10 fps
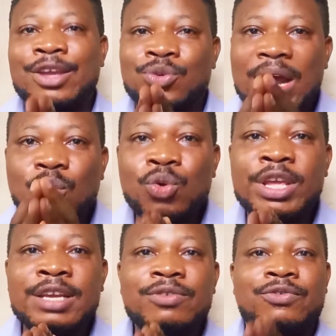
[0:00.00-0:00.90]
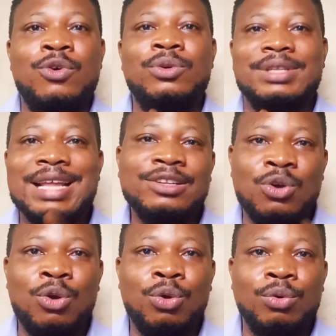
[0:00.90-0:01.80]
and you are looking for
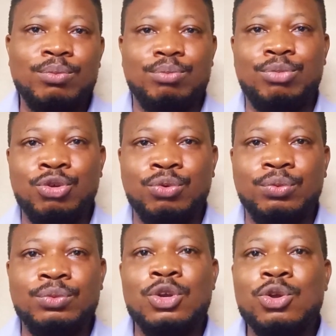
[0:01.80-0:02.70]
that color blue.